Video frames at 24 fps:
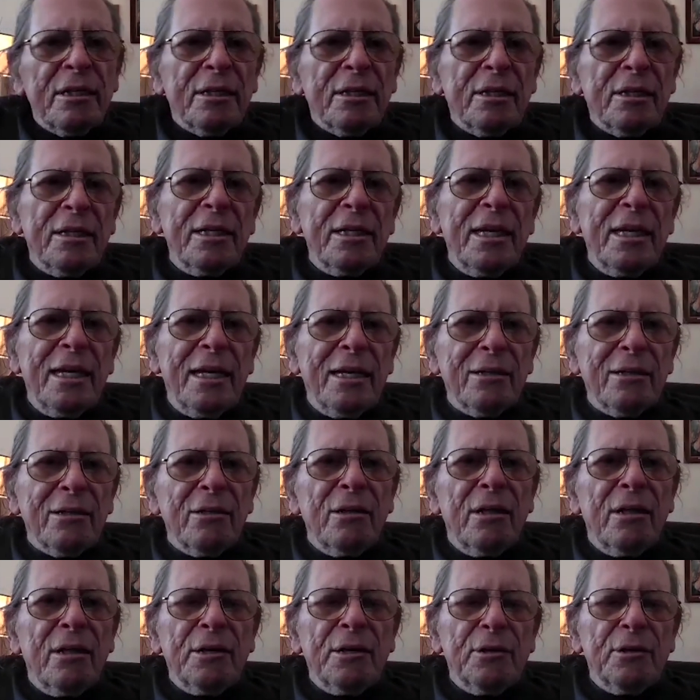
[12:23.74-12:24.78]
they had a
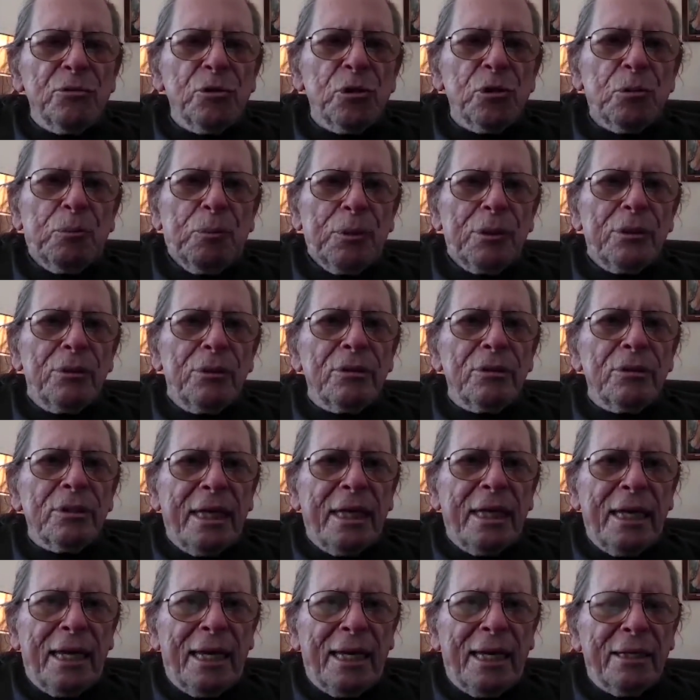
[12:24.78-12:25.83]
lot of spilled
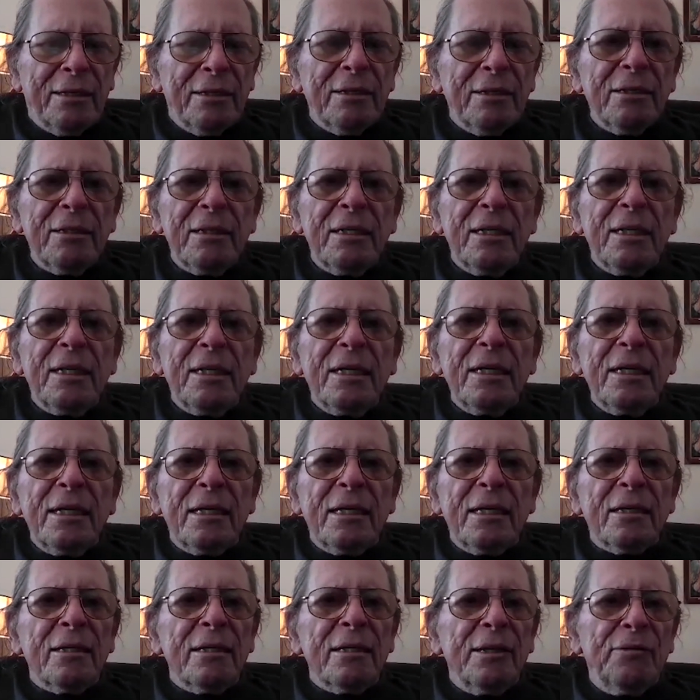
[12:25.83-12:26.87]
canned
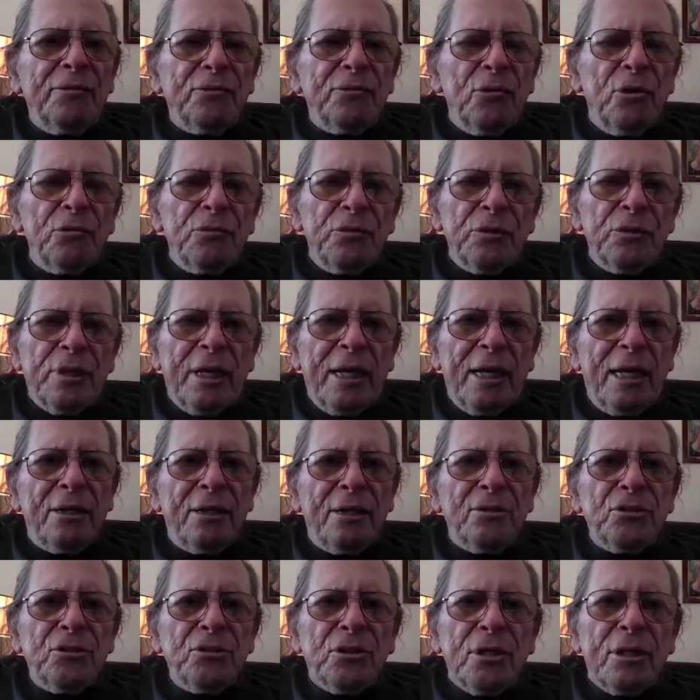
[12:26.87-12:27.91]
and leftover
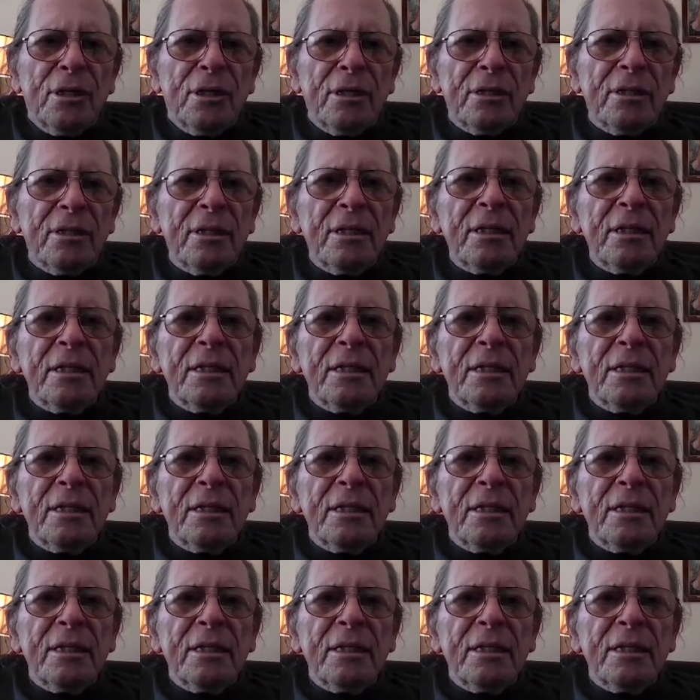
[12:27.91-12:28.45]
can stock.